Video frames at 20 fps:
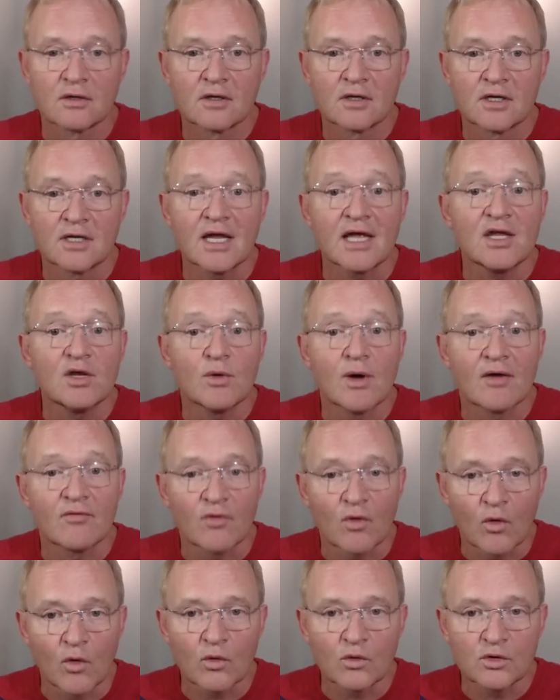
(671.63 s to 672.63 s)
Now you have
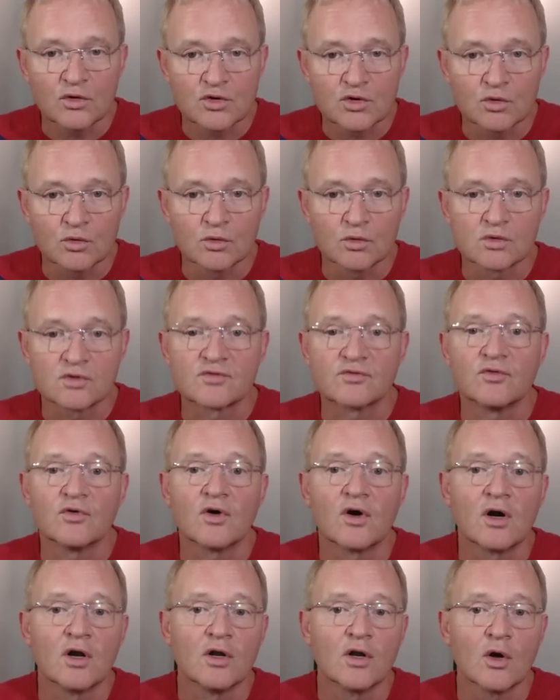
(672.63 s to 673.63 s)
all the tools
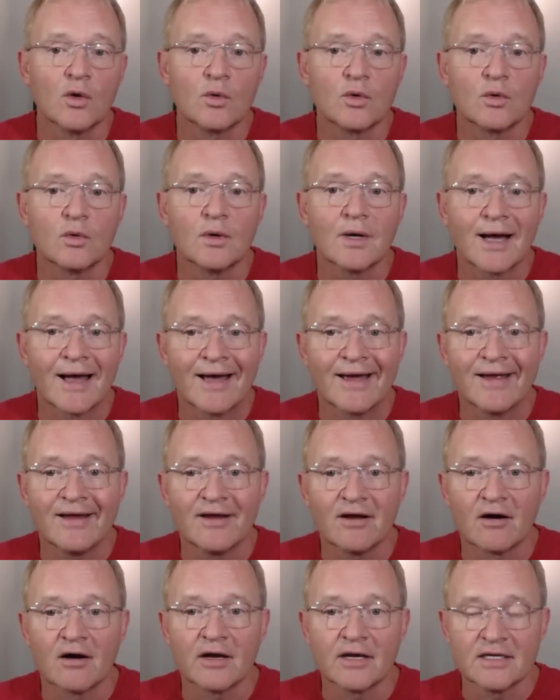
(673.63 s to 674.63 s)
for a local
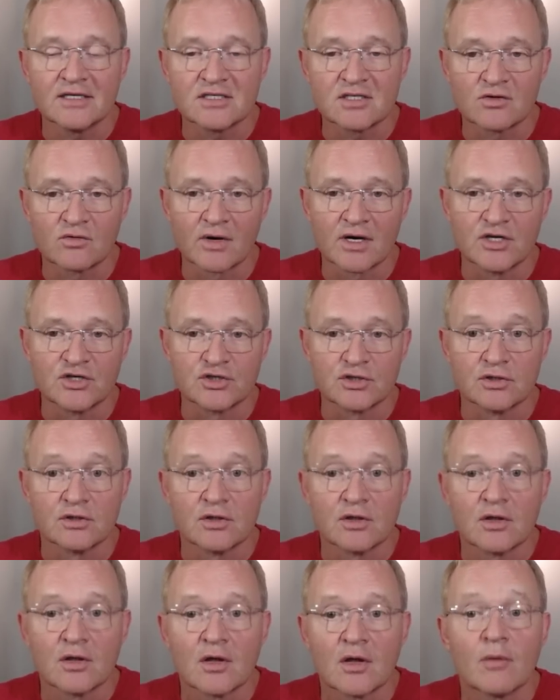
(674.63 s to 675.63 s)
AI integration,
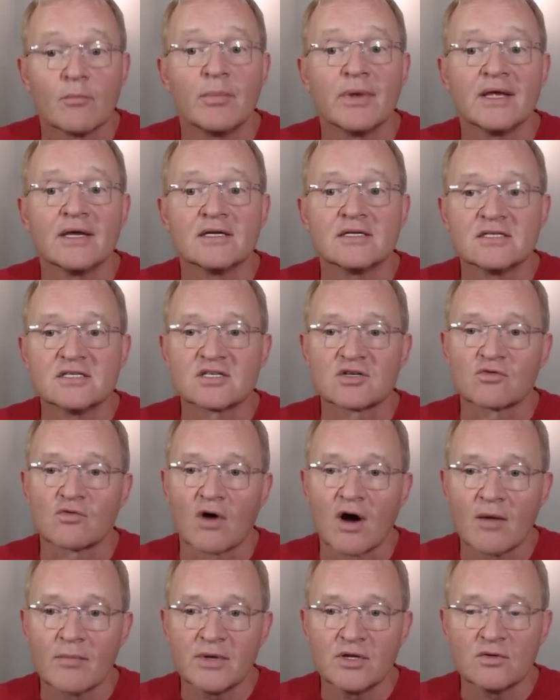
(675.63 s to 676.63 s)
be it
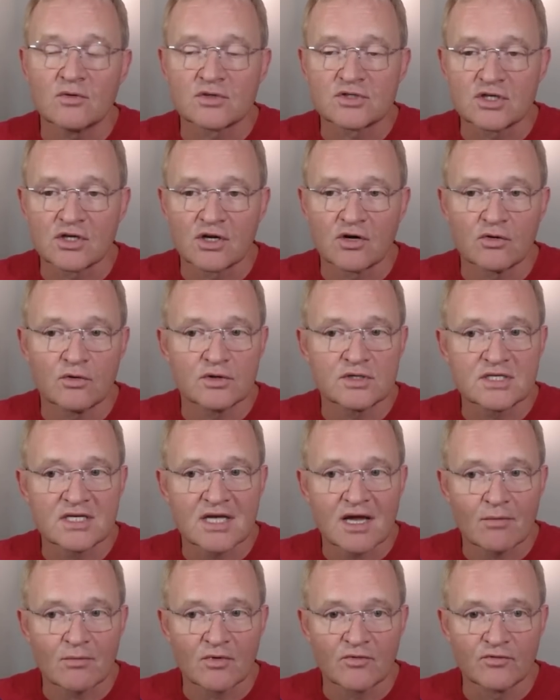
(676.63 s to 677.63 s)
describing your security
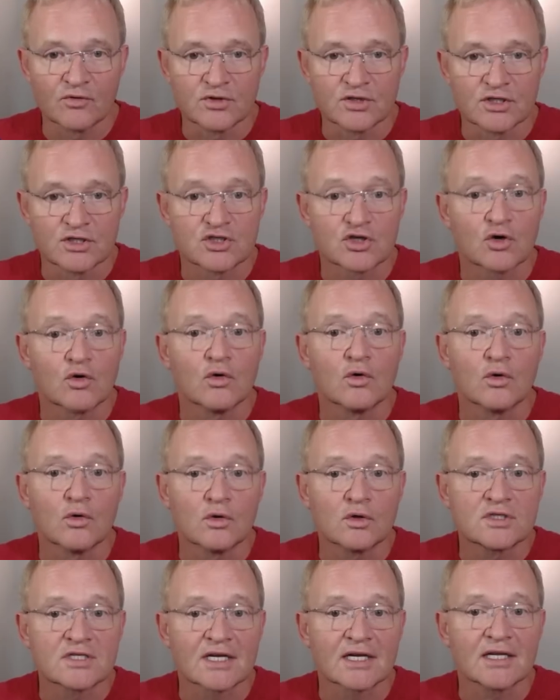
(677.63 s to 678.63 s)
camera footage
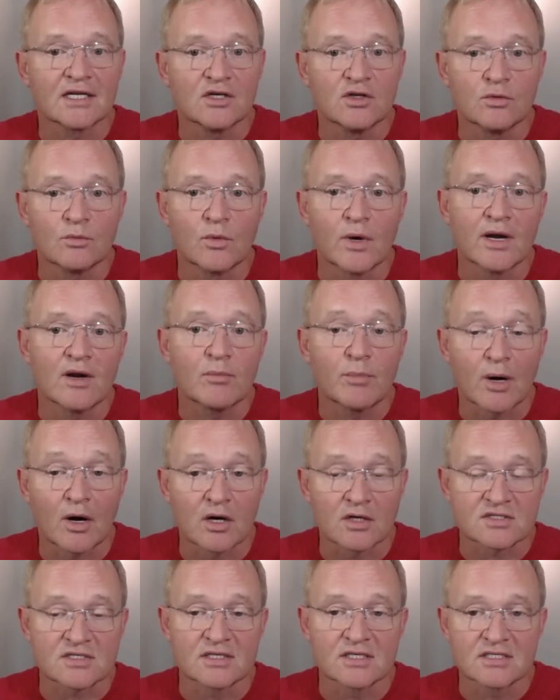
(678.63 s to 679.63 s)
or telling you when a
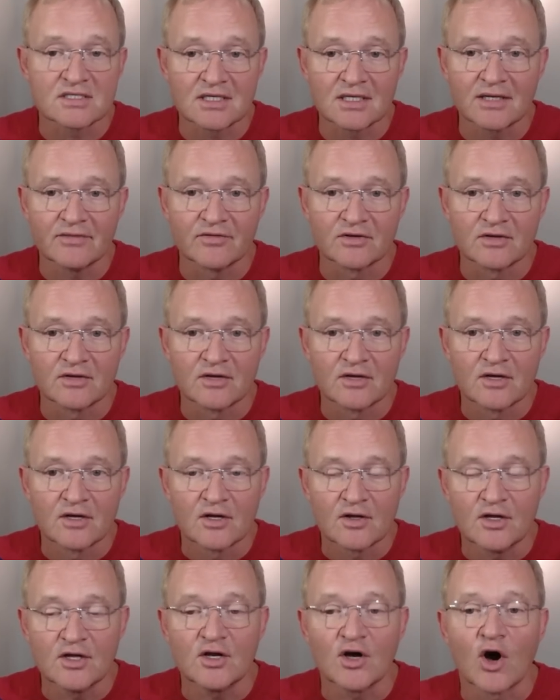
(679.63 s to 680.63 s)
parcel is delivered.
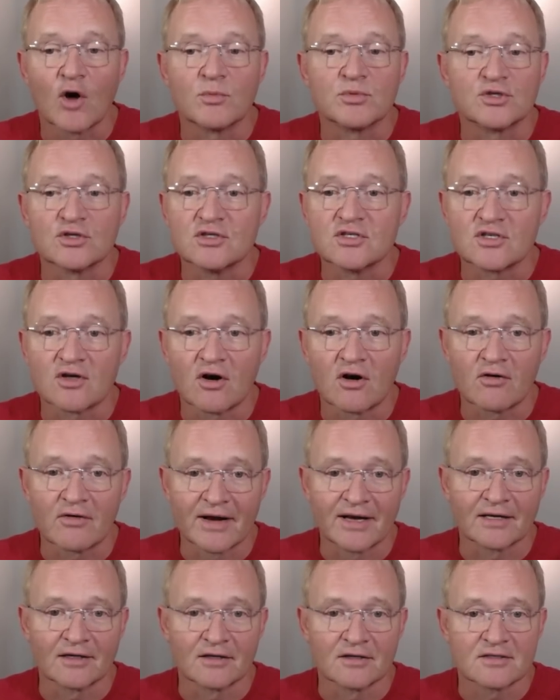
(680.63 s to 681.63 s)
The options are
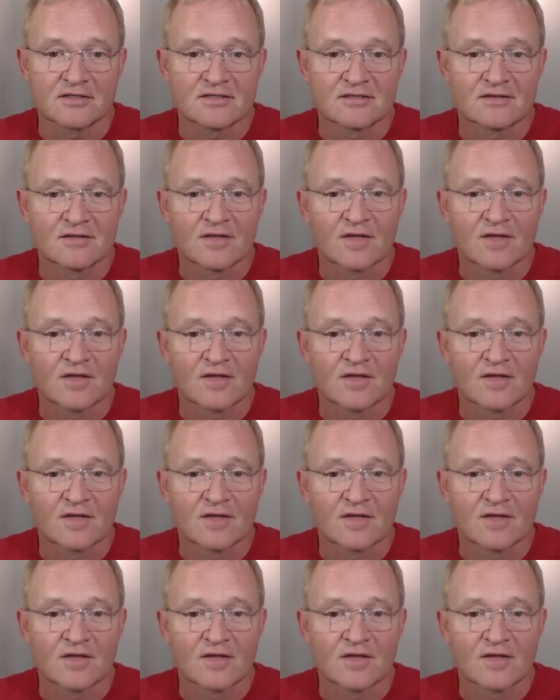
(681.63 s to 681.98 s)
endless.